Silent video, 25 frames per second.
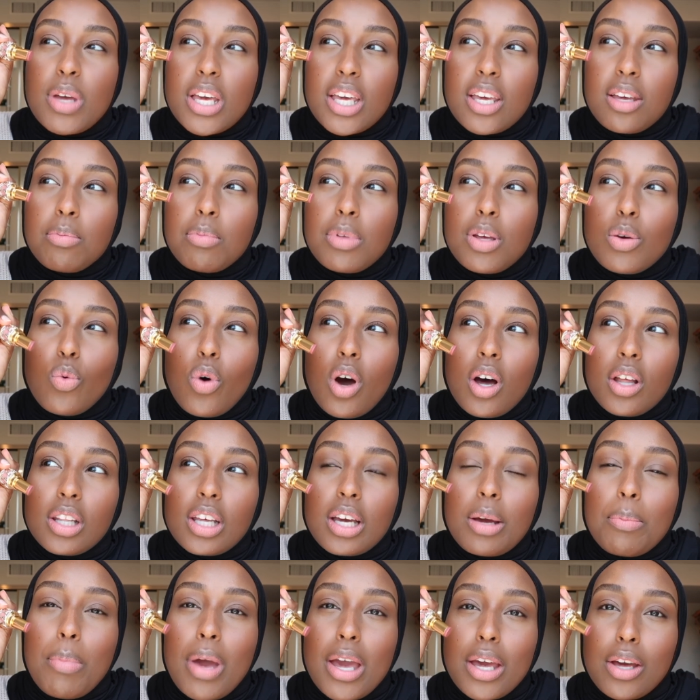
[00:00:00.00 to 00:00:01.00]
is making me want
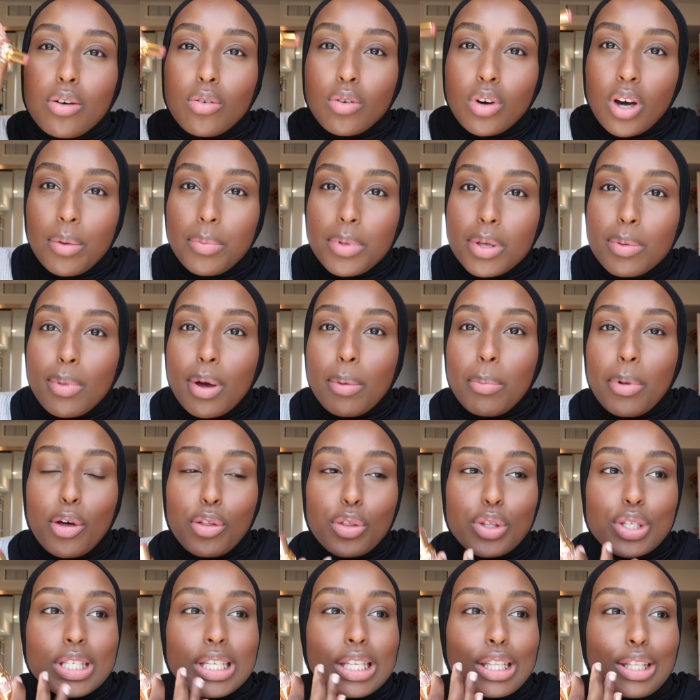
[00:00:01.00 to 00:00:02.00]
like mango gummy. My
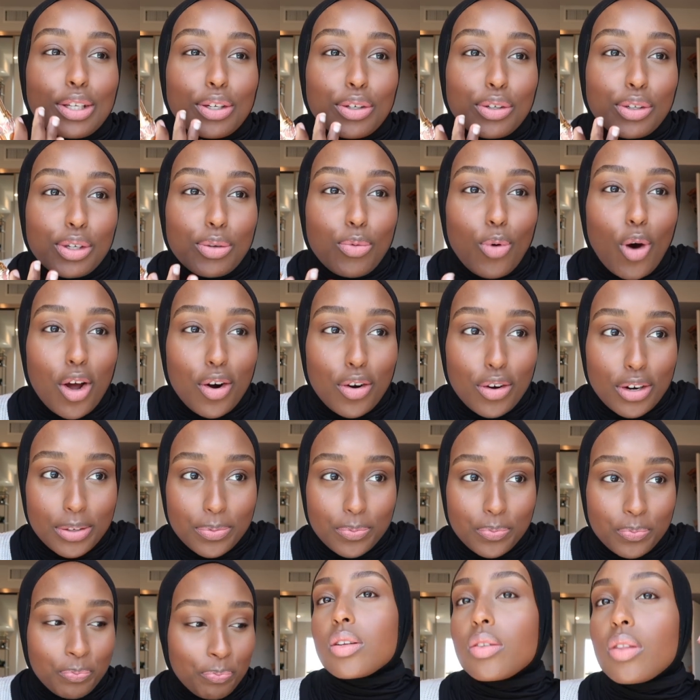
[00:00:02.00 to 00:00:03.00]
mouth is literally
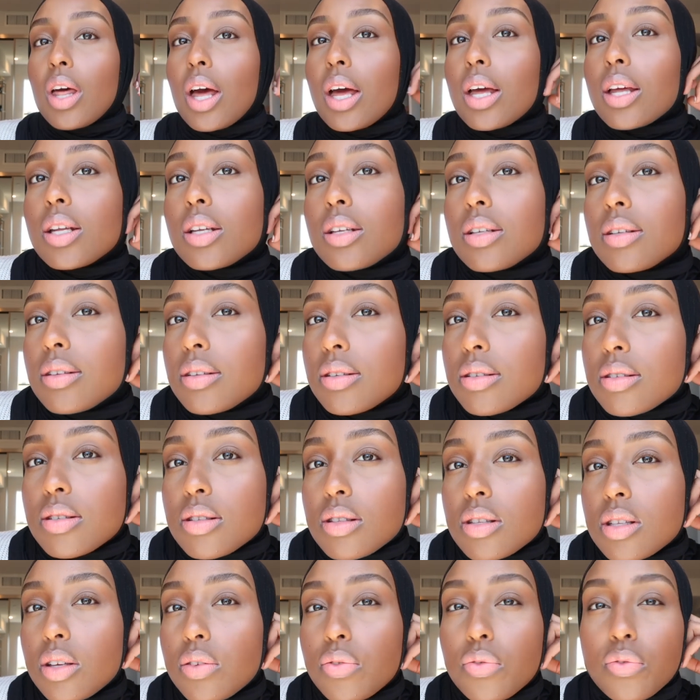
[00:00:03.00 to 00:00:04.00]
watering. So that
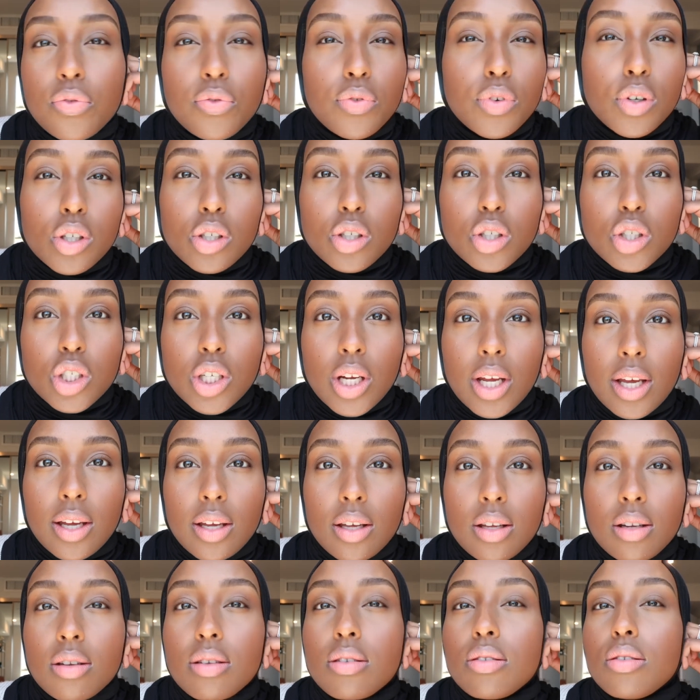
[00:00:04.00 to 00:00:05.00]
is the first
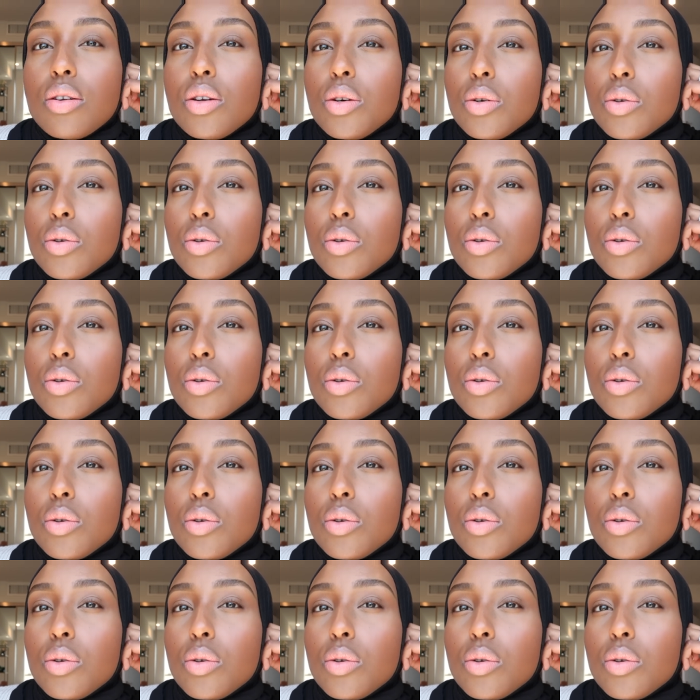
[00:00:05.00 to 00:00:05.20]
shade,